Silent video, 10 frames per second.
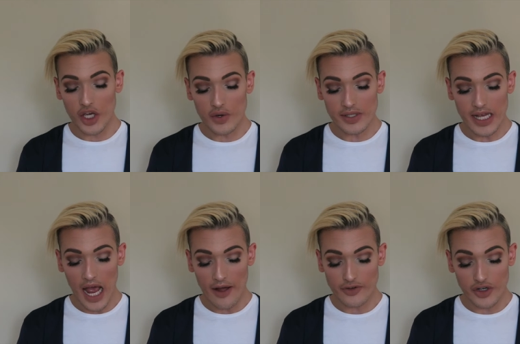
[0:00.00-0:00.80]
Use
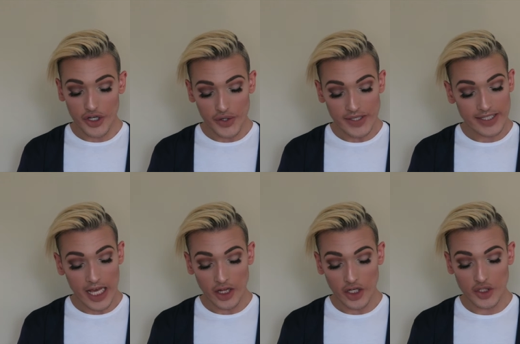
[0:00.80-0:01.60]
after use,
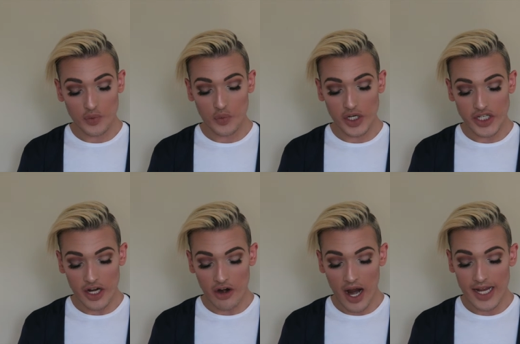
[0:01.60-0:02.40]
skin looks
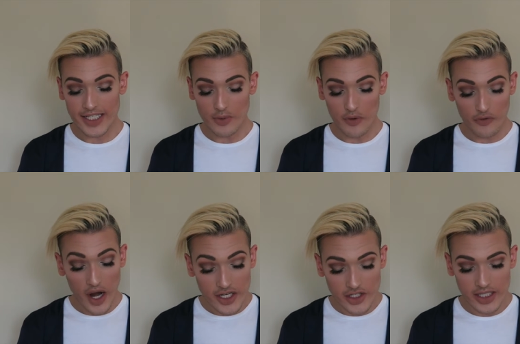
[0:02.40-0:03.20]
regenerated and
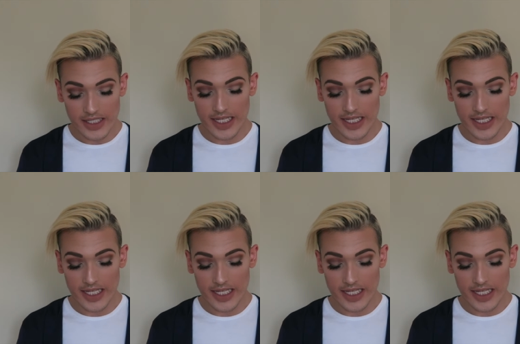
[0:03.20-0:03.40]
refreshed.